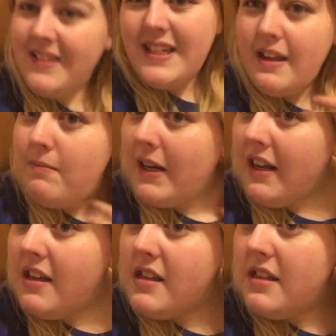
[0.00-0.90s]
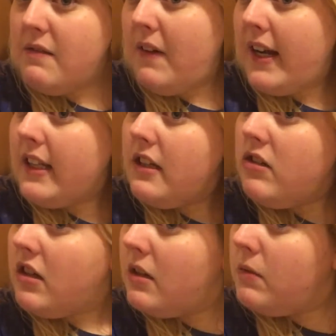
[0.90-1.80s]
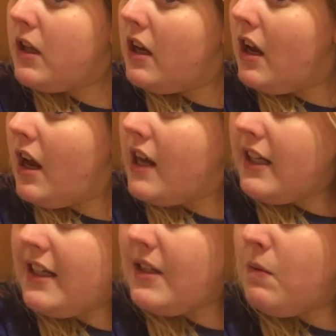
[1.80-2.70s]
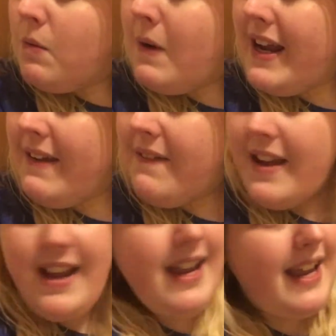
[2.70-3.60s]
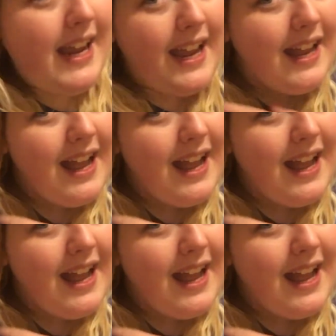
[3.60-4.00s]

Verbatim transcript: and also my curls have finally dropped and it's wavy.